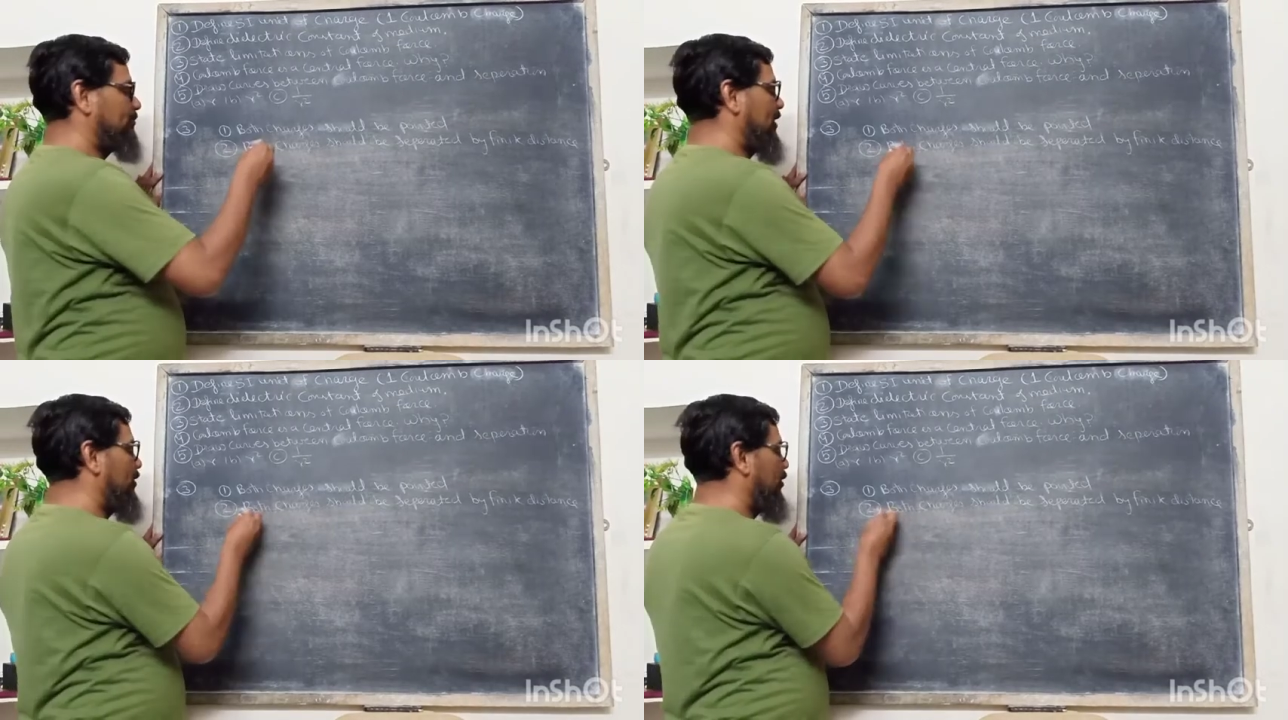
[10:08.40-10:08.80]

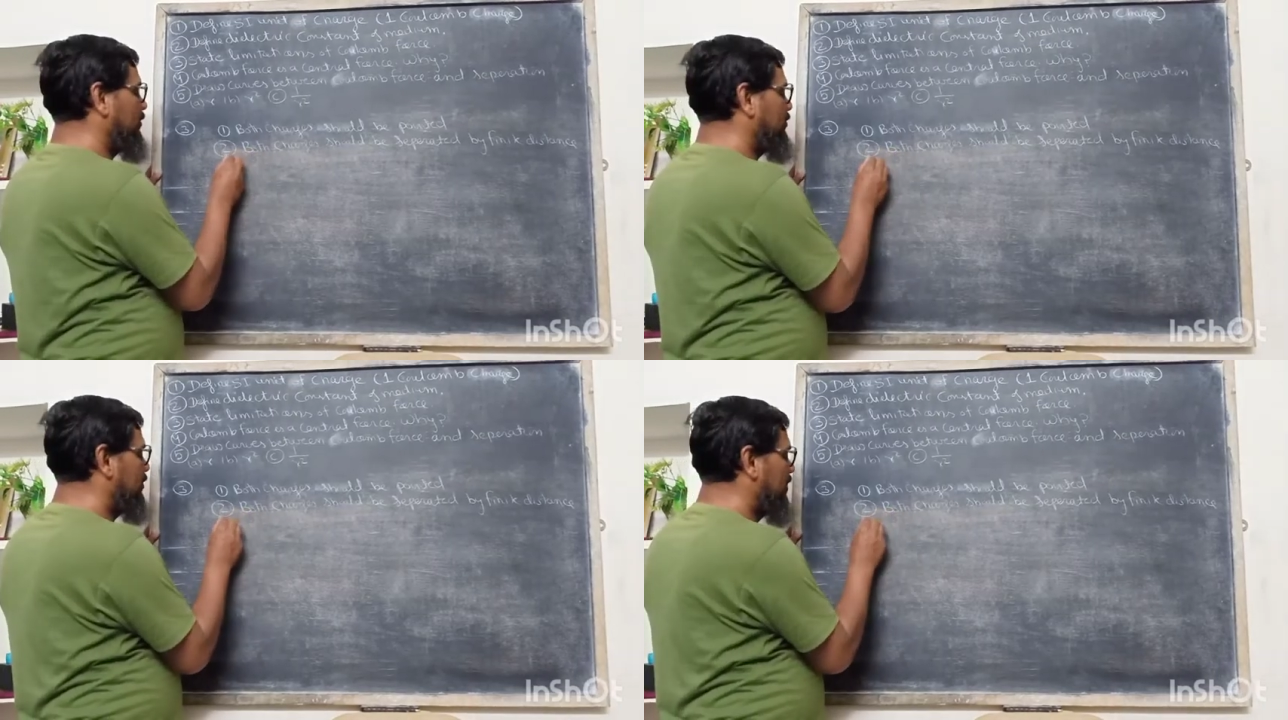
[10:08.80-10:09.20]
be held.
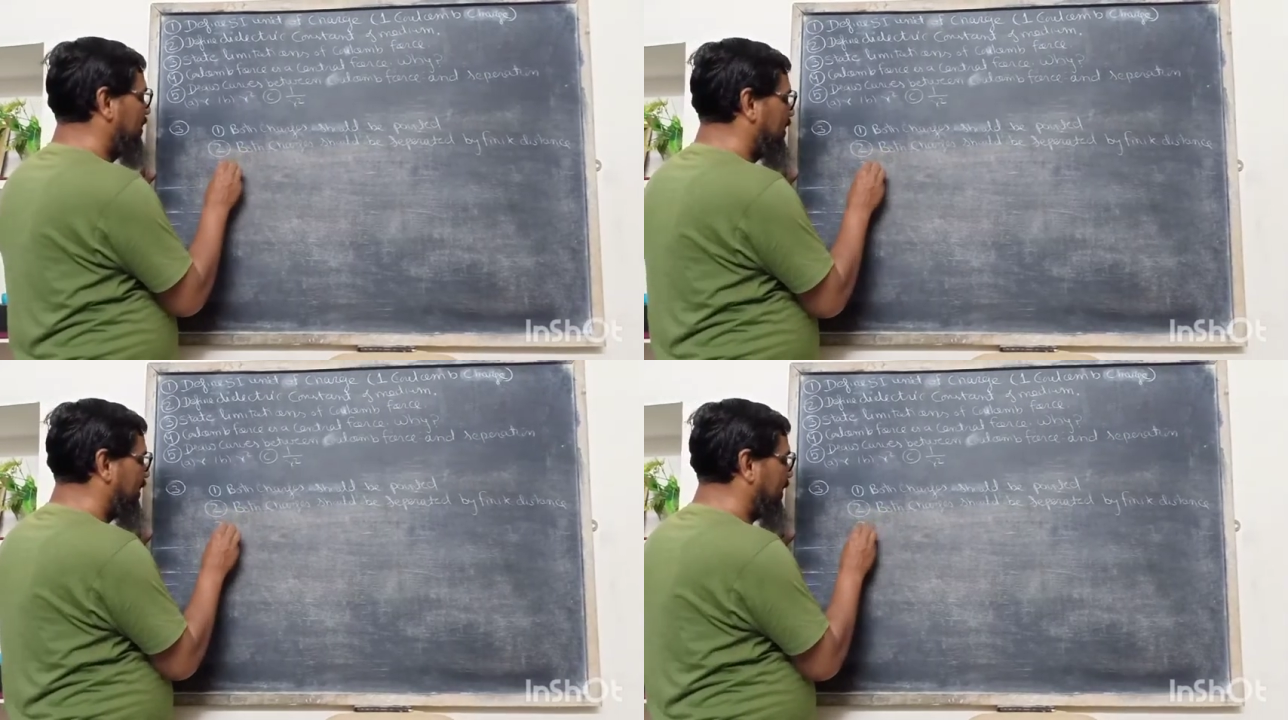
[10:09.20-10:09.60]

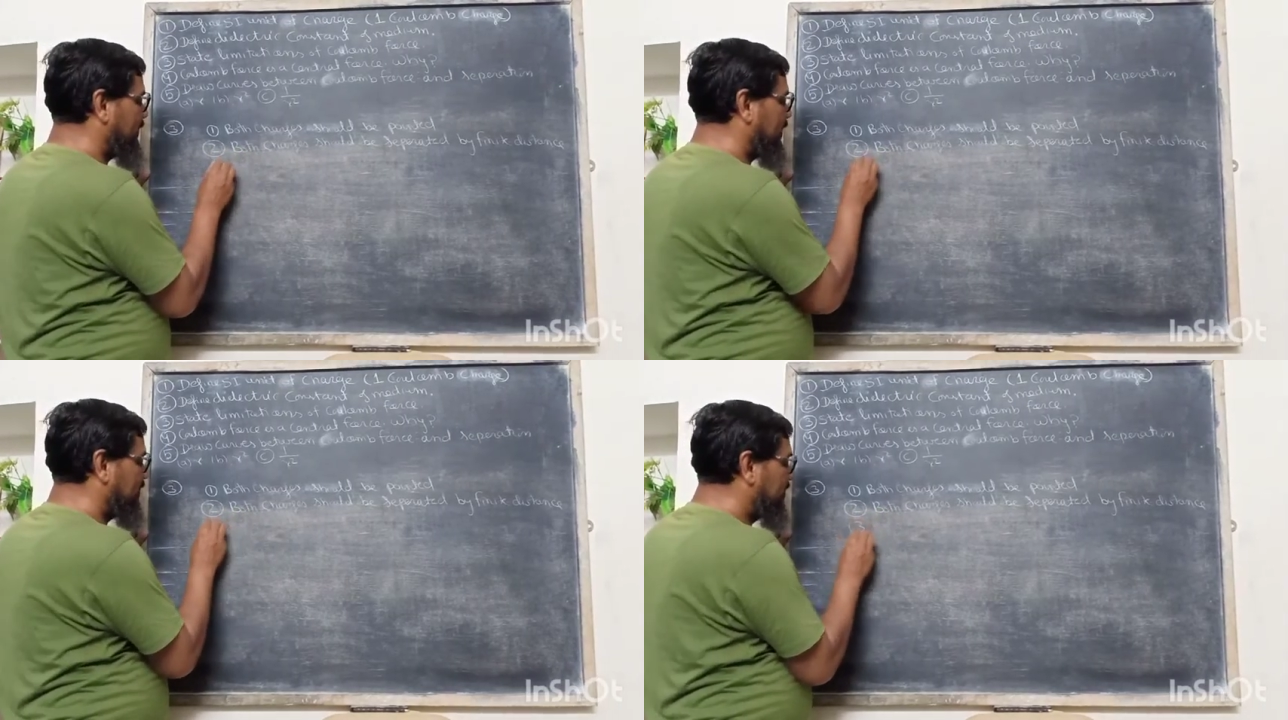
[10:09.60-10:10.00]
And
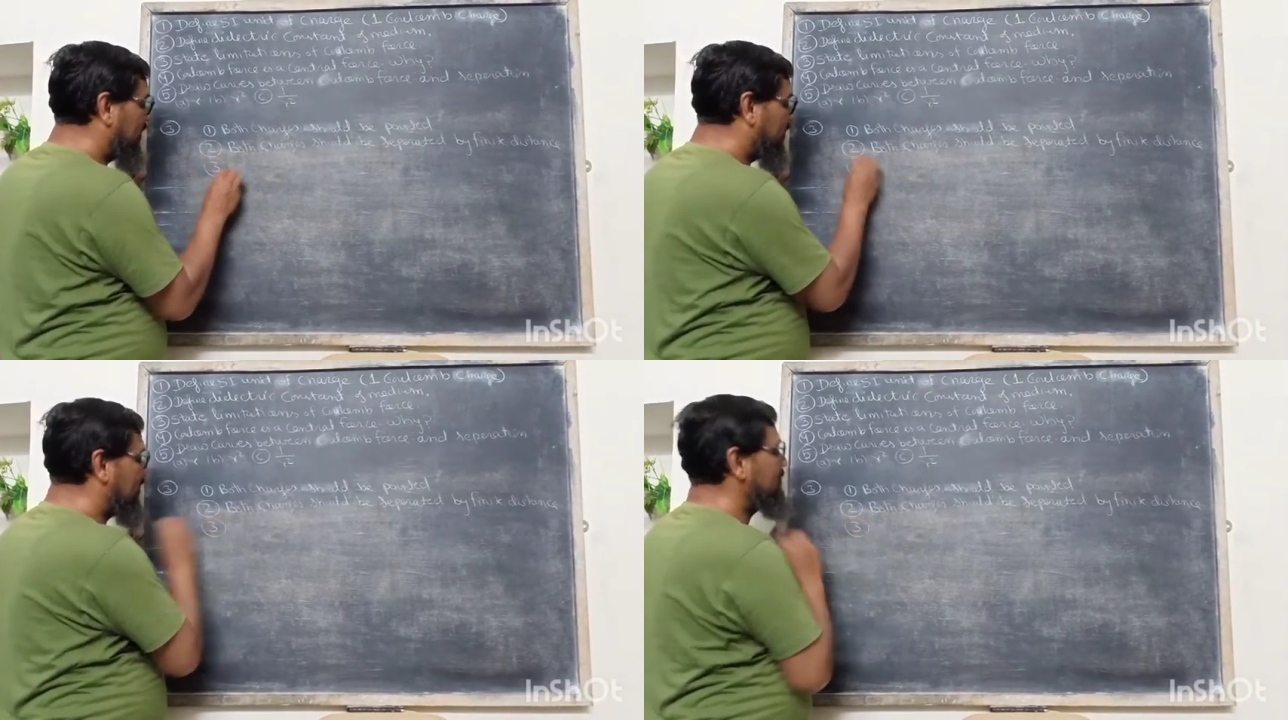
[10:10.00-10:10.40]
the
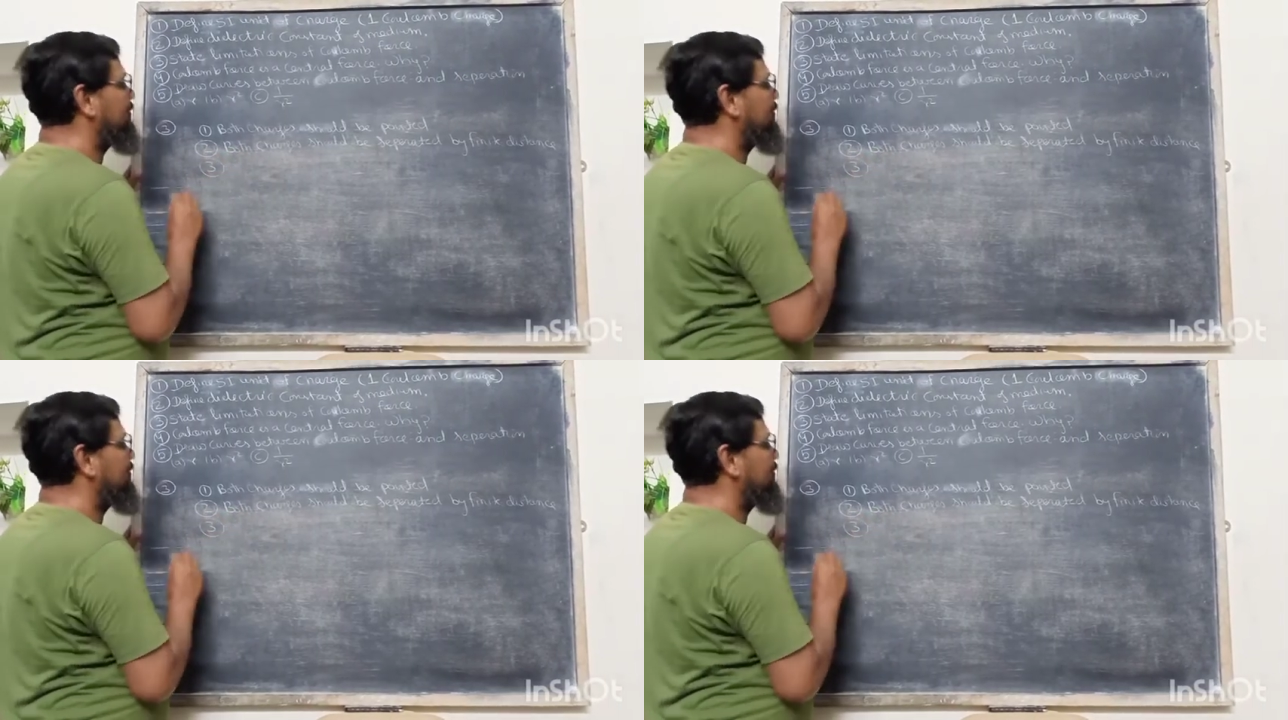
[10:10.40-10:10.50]
third